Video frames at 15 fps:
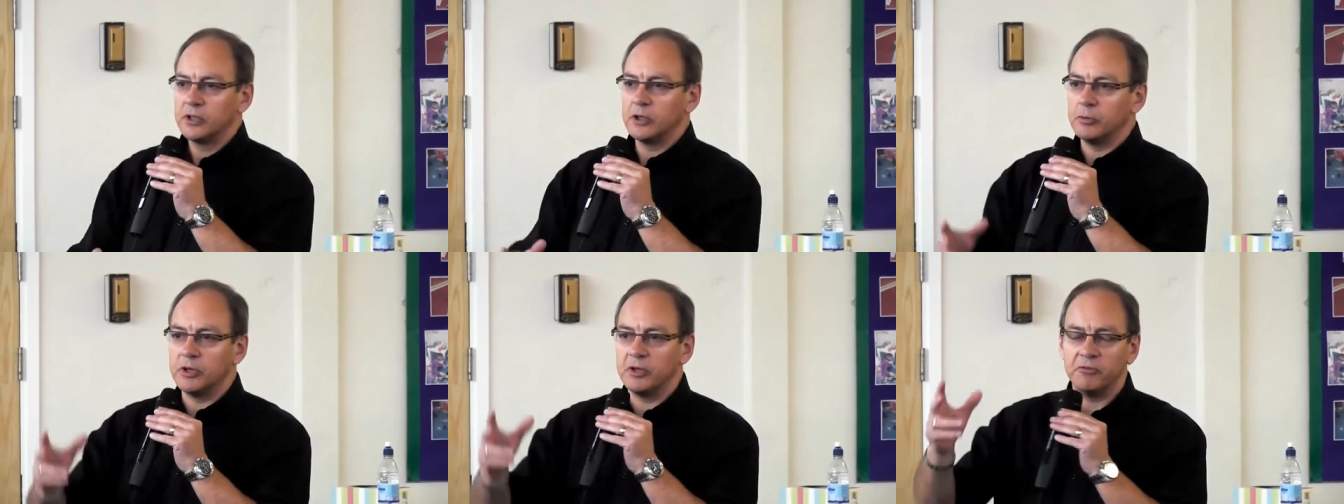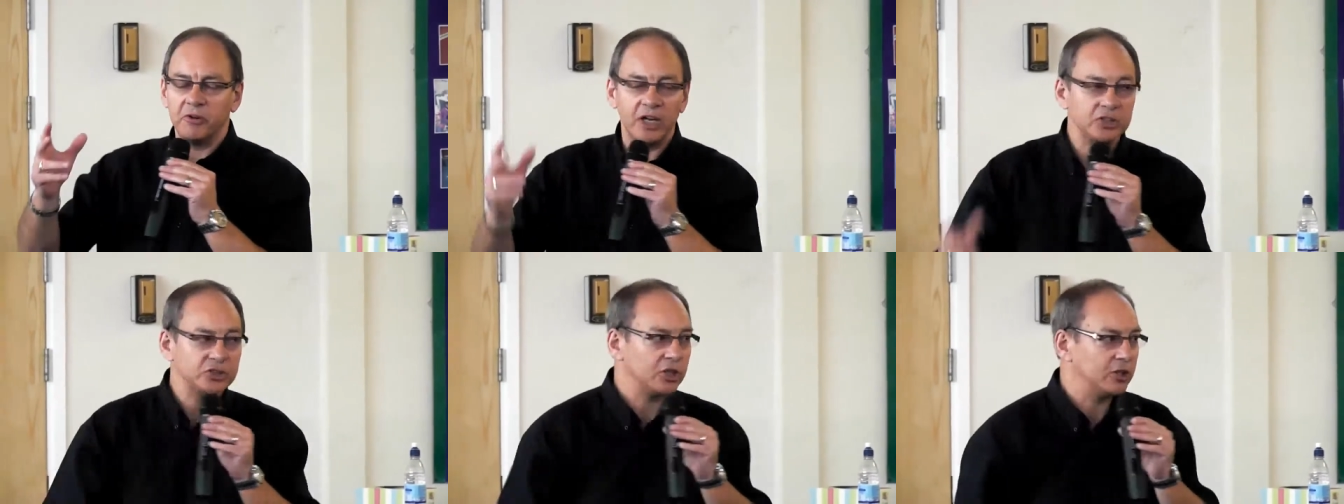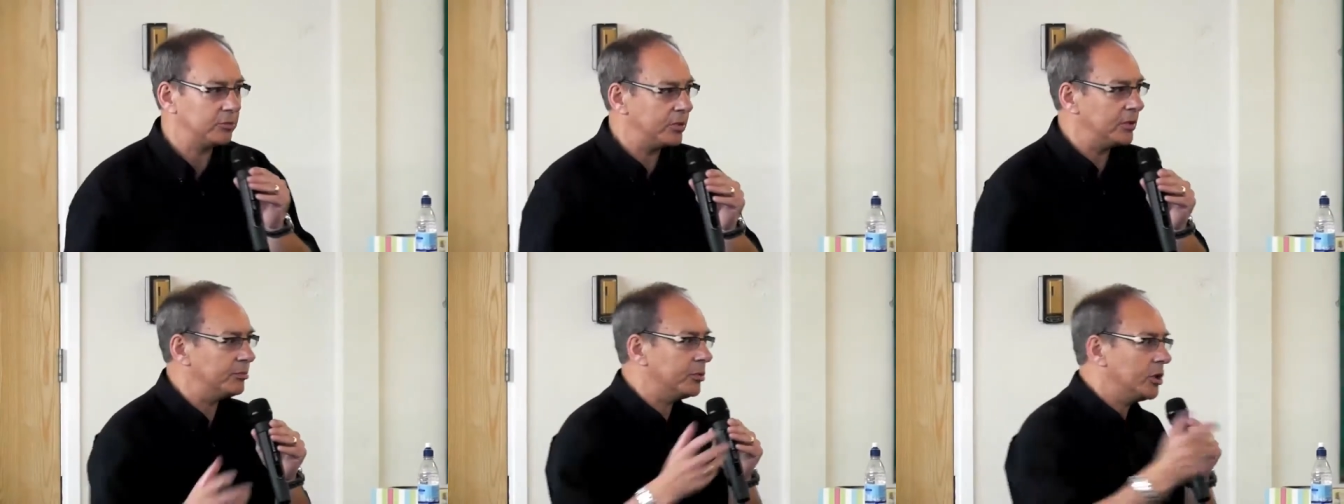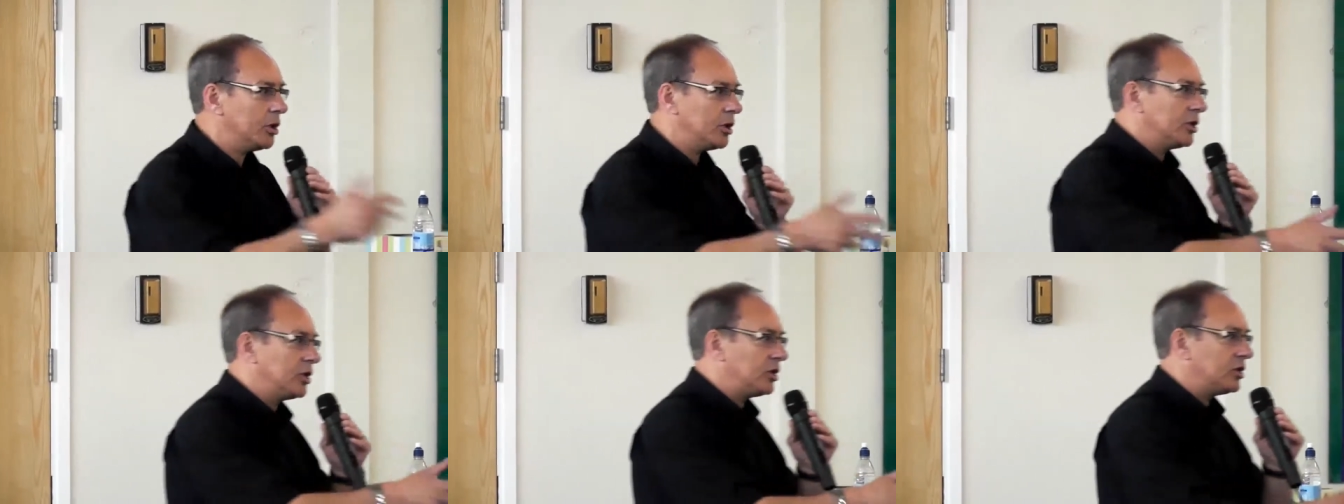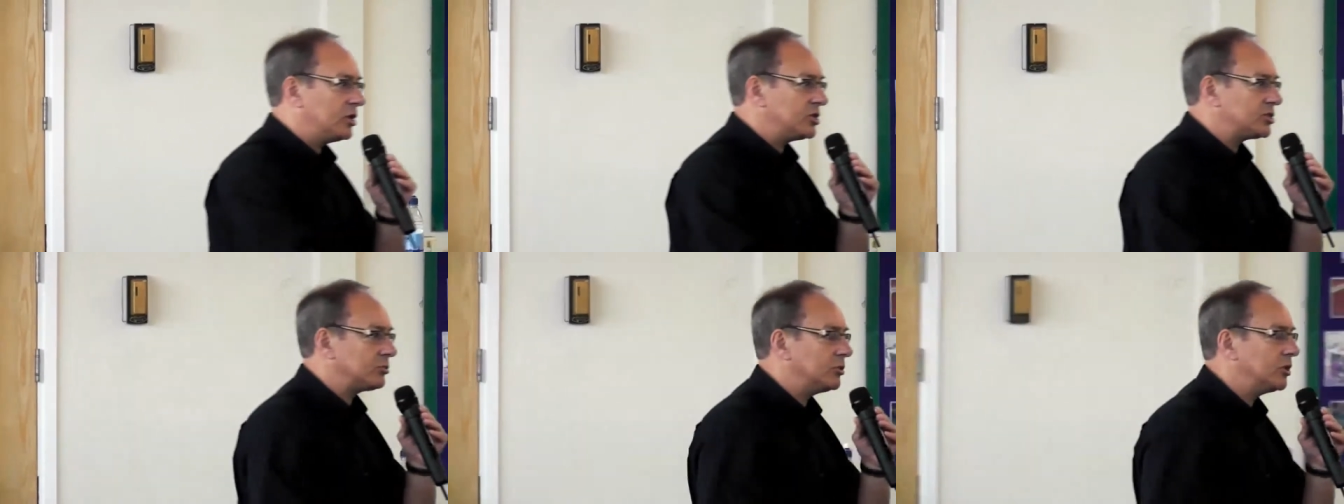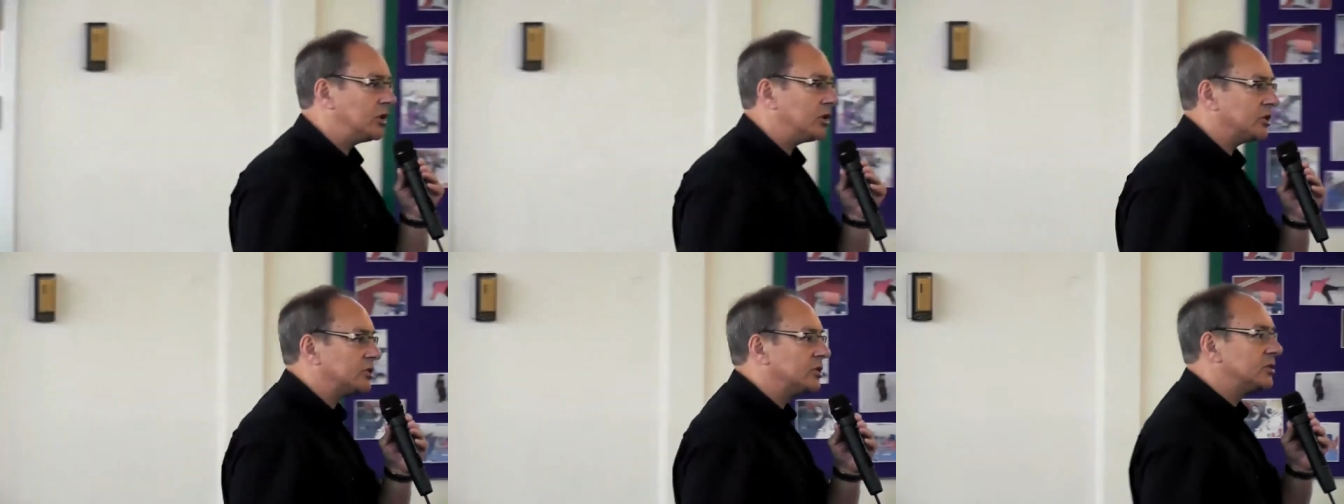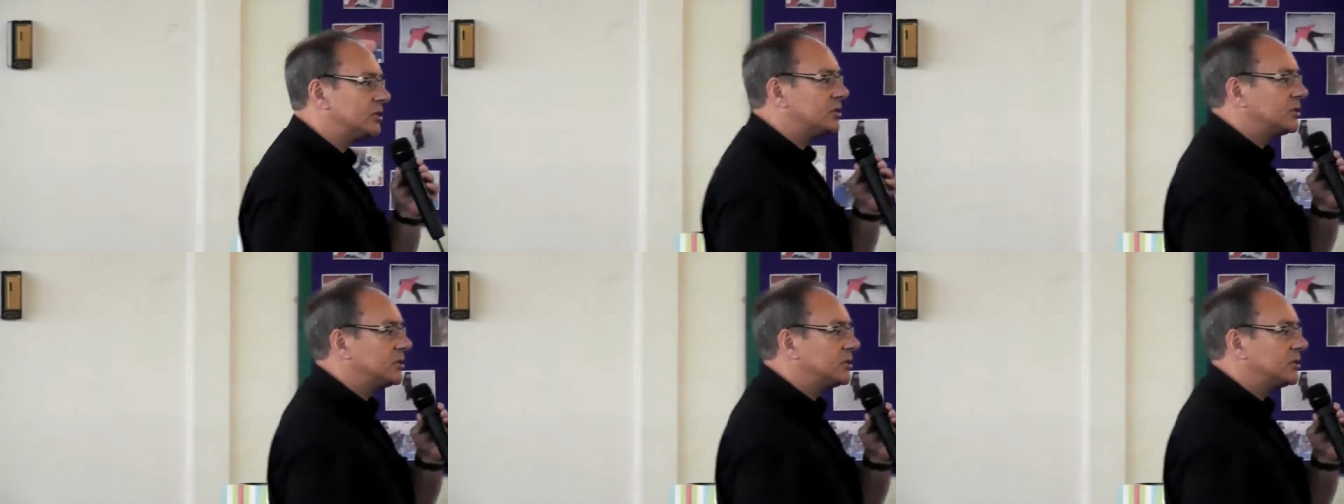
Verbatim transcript: who would eventually be born into this world.